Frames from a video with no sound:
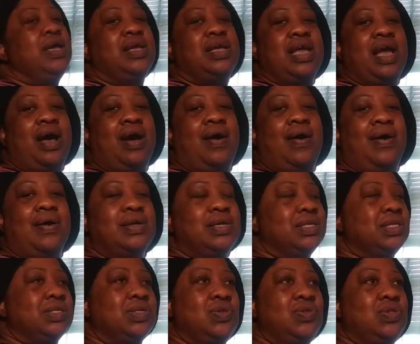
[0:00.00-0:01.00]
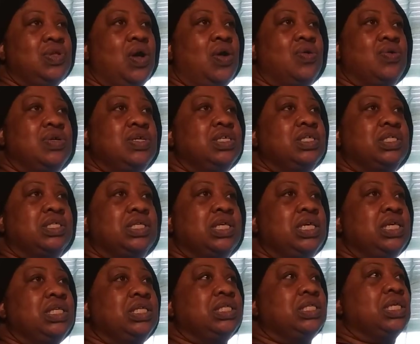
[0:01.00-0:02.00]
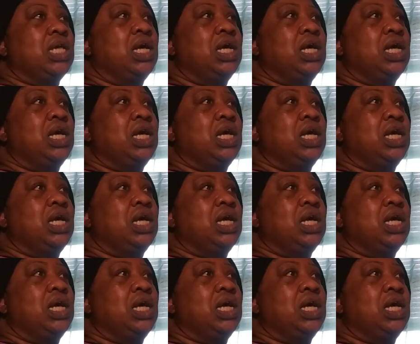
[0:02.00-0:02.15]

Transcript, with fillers: y'all it, you know it's it's